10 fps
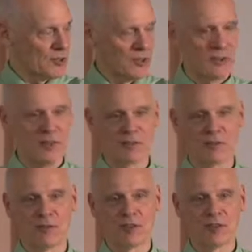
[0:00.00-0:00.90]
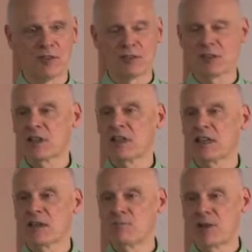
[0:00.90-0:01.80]
of the different religions
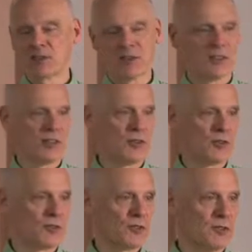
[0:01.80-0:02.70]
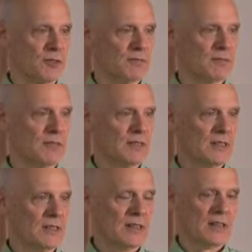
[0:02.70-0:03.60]
and basically go through them.
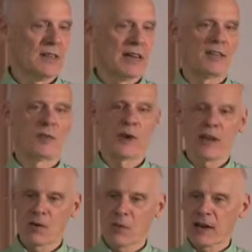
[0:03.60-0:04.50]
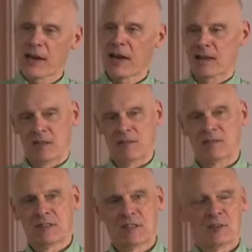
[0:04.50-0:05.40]
And the way I went at it
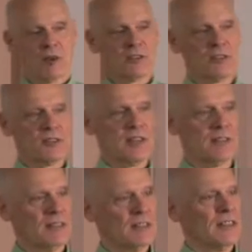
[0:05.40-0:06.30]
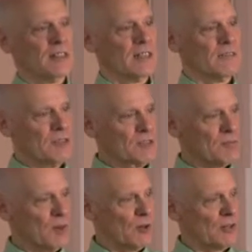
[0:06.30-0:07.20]
was I said, if this
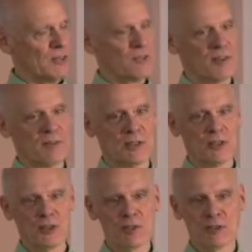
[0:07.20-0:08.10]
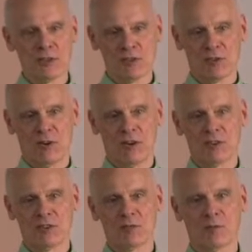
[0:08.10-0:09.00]
book is from a human
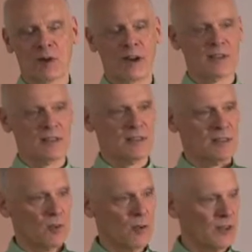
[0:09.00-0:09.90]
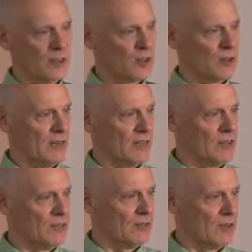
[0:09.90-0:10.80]
source rather than the one that created the
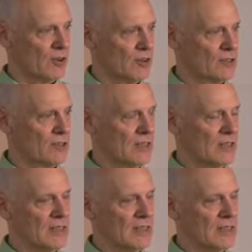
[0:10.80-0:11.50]
universe,